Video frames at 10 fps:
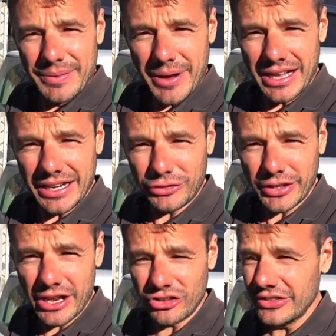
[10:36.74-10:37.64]

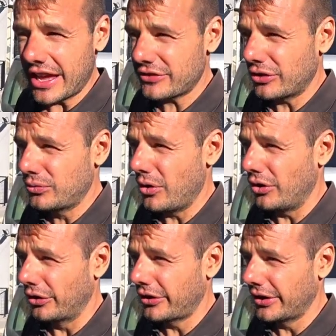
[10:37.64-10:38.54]
electric engine does not
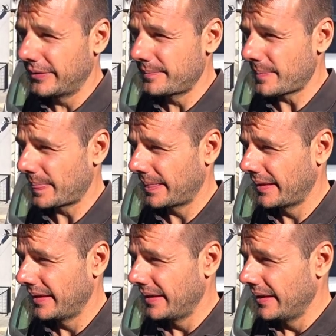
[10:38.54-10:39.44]
work.
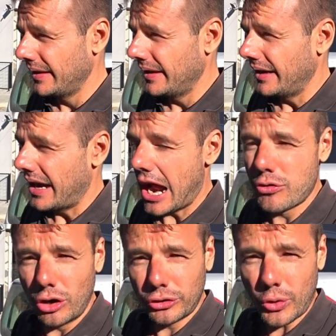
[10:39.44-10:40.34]
I
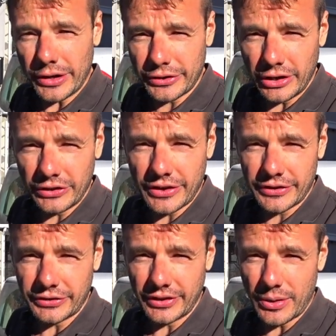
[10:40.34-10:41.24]
rode quite a lot
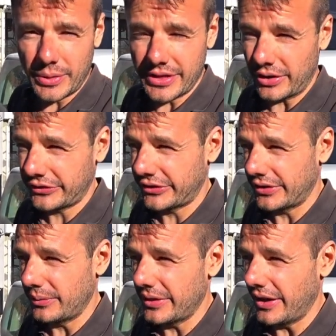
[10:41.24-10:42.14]
yesterday without
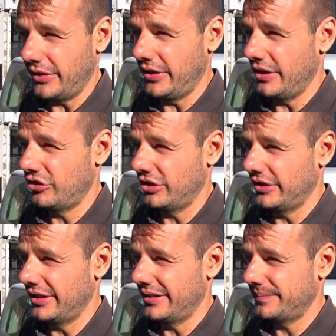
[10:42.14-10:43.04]
the engine.
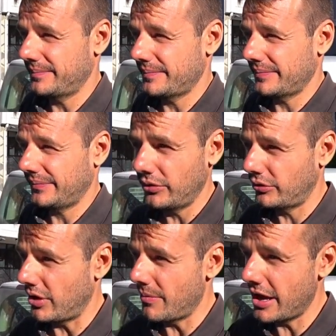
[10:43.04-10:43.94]

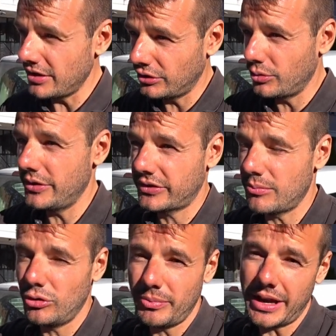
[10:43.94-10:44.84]
So I'm heading to
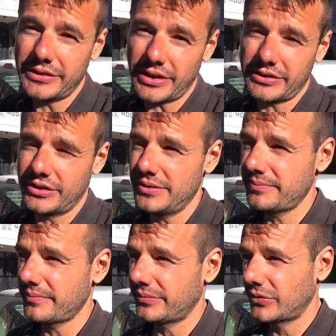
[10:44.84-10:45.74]
Istanbul by taxi
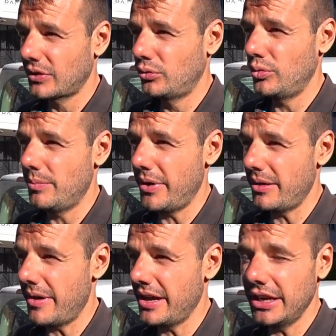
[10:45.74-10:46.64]
to repair
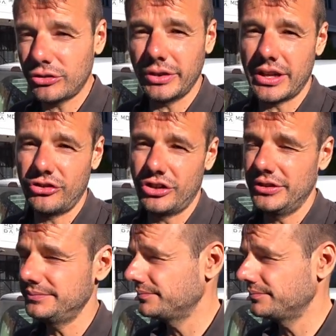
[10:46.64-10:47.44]
my electric engine.